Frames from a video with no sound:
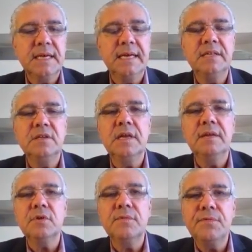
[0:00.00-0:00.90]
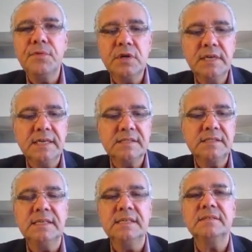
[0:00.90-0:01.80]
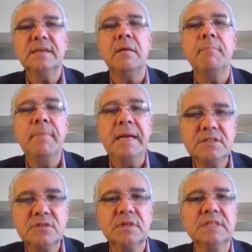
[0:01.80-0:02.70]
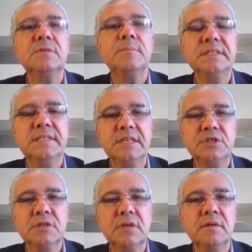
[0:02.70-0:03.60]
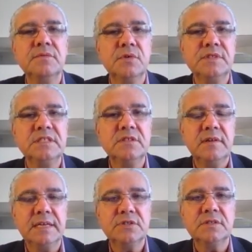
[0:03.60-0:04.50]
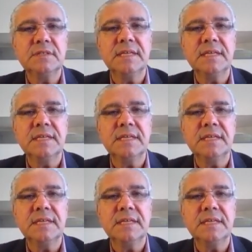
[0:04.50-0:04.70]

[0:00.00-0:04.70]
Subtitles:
And the level of thirdness is our mental interpretation of those interactions.